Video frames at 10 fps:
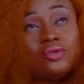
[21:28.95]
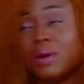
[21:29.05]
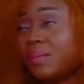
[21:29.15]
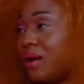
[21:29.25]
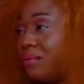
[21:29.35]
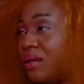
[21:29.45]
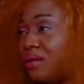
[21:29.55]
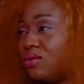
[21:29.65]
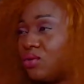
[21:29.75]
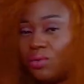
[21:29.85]

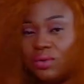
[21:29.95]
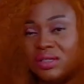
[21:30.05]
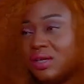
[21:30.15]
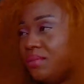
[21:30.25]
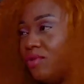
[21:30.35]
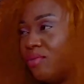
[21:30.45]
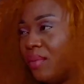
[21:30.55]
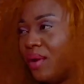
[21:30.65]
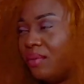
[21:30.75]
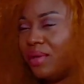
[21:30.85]
apartment or a 10 bedroom
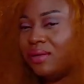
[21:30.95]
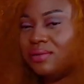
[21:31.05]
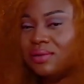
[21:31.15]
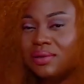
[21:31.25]
apartment.